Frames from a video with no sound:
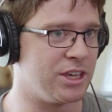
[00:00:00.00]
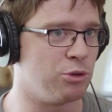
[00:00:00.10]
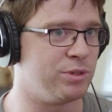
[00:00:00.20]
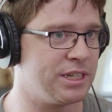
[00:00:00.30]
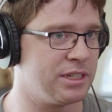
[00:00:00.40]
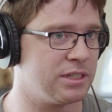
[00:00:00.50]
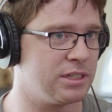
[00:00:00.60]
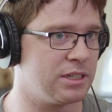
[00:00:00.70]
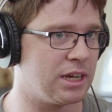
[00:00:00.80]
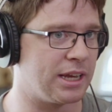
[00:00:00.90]
you didn't
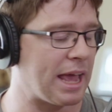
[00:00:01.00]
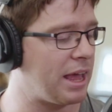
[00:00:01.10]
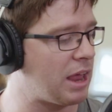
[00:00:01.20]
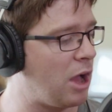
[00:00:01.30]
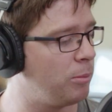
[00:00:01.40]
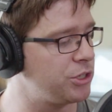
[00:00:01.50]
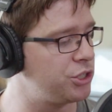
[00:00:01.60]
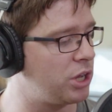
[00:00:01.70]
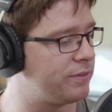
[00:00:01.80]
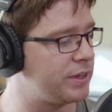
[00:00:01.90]
like, how
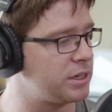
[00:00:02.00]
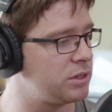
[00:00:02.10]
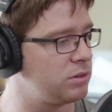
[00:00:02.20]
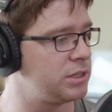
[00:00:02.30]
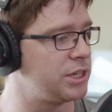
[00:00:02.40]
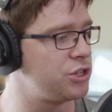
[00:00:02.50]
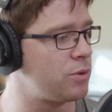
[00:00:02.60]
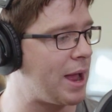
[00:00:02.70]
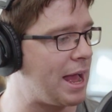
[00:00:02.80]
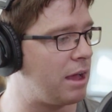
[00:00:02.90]
much of it did
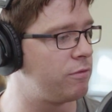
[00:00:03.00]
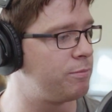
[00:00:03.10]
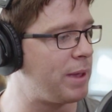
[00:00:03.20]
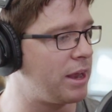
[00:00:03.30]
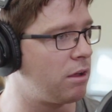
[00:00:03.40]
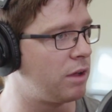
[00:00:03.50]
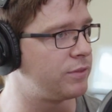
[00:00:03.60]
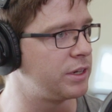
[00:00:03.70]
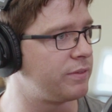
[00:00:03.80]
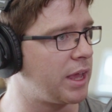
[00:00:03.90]
you have paid
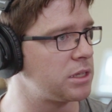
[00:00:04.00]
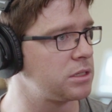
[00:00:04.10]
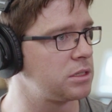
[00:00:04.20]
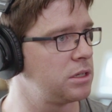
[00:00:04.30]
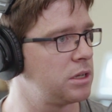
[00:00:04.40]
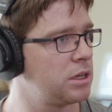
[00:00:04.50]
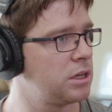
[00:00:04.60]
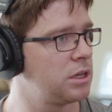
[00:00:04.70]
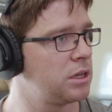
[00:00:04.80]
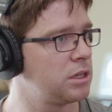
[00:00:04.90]
off in advance?
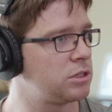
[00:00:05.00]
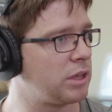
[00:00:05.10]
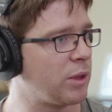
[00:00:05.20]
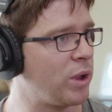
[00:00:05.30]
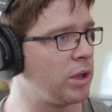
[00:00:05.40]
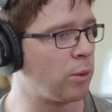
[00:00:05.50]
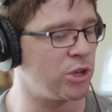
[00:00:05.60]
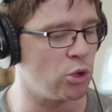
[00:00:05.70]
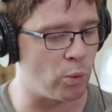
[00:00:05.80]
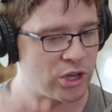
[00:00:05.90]
So like
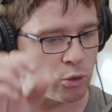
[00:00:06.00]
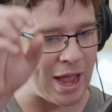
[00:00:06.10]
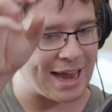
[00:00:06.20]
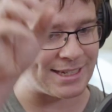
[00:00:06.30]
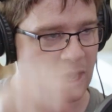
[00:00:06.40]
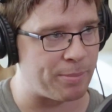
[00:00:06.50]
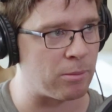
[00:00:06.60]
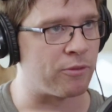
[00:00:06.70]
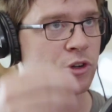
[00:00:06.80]
when you had a down payment